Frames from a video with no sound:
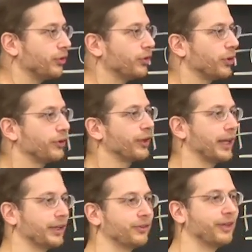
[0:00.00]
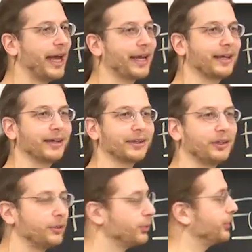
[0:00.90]
so it's like a stack and a
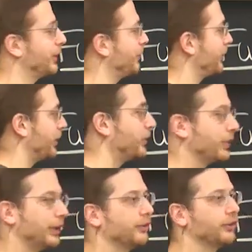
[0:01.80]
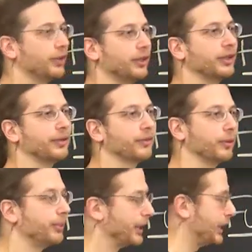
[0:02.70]
queue and everything you can insert and delete from the
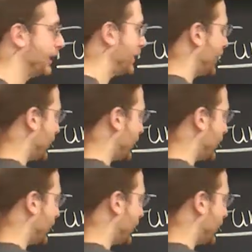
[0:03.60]
beginning and the